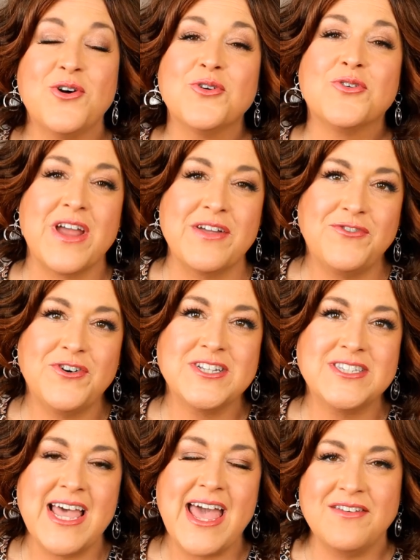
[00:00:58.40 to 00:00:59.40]
so
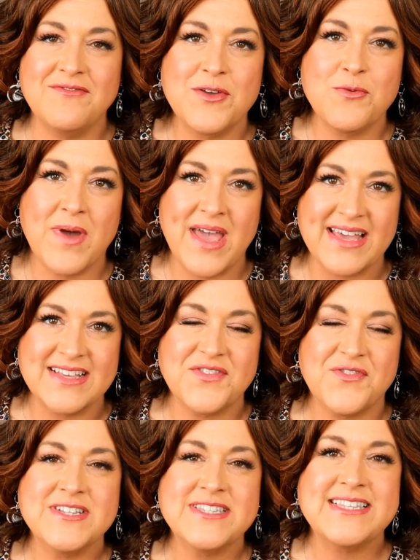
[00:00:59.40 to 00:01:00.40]
grateful to Envy Wigs for